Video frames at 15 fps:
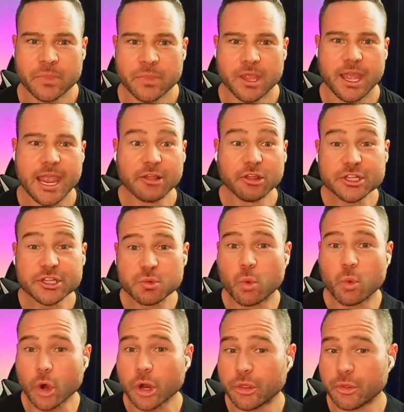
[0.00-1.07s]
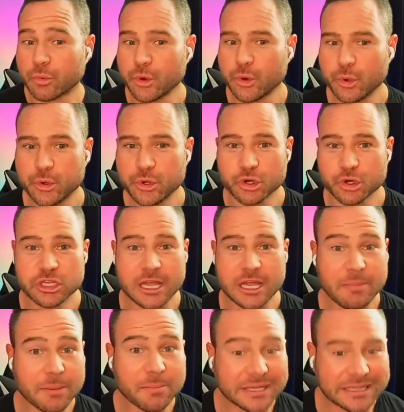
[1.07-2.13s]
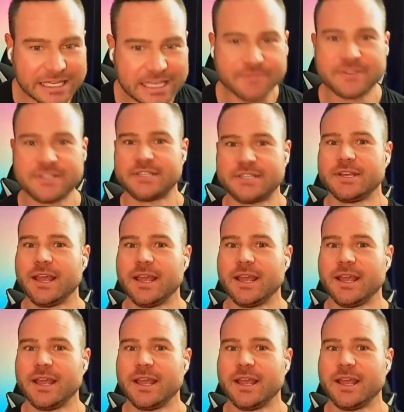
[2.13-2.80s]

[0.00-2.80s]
and let's work through your limiting beliefs